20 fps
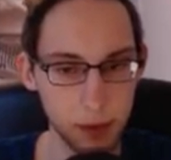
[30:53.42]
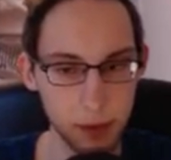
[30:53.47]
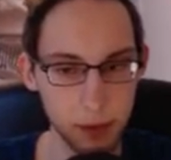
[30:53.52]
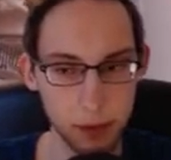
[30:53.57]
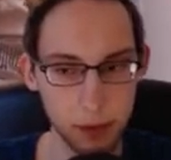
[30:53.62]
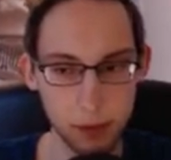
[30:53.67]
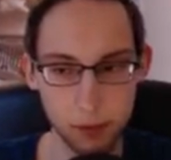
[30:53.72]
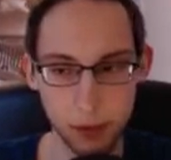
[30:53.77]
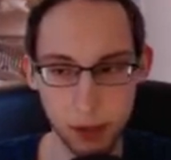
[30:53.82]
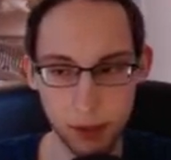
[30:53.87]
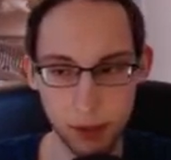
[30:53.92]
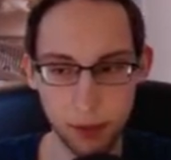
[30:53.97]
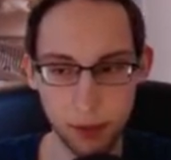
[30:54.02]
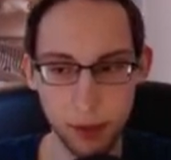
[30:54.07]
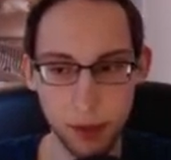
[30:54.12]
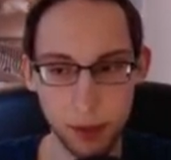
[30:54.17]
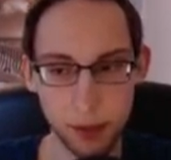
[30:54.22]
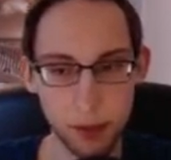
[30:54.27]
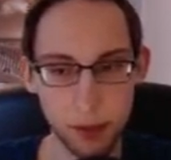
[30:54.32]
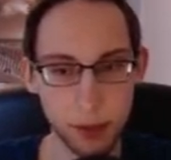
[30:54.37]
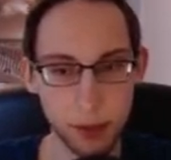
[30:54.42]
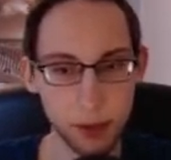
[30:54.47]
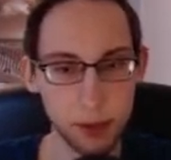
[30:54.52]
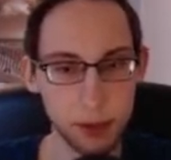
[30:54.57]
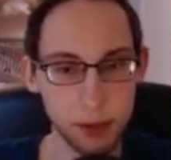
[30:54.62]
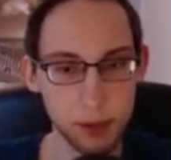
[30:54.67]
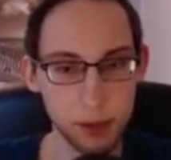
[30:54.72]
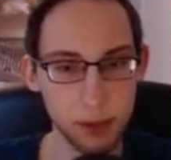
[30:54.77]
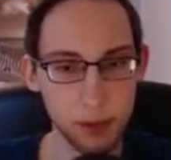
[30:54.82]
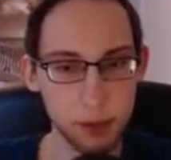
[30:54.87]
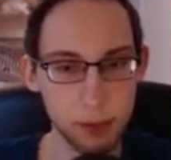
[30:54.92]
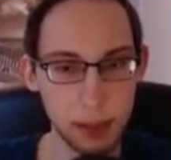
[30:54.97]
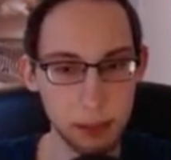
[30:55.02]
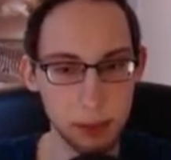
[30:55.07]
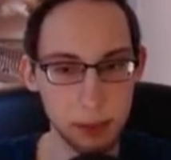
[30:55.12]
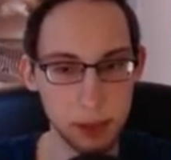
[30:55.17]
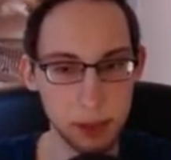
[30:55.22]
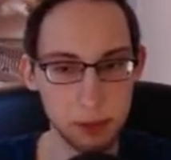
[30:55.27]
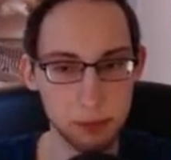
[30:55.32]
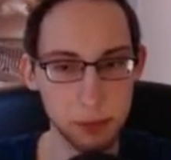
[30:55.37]
Straight into the corner. Wait,
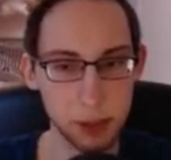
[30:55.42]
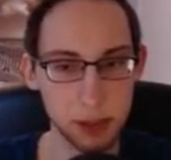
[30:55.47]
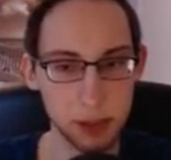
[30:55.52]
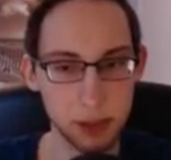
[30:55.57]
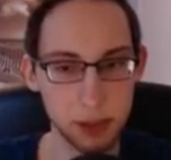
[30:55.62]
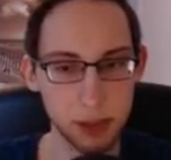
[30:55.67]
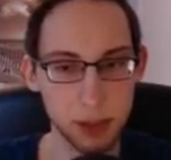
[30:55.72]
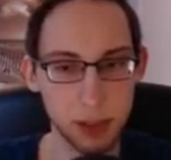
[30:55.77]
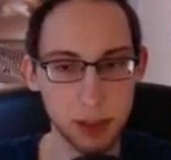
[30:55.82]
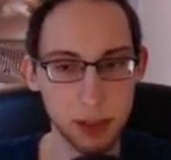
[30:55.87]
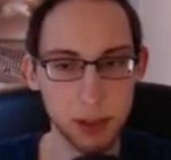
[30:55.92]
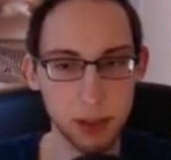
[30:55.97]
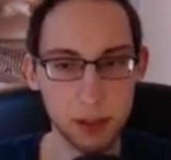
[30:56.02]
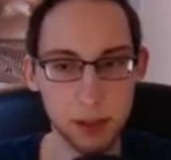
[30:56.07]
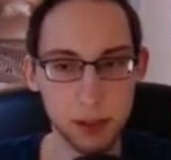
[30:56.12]
which which corner?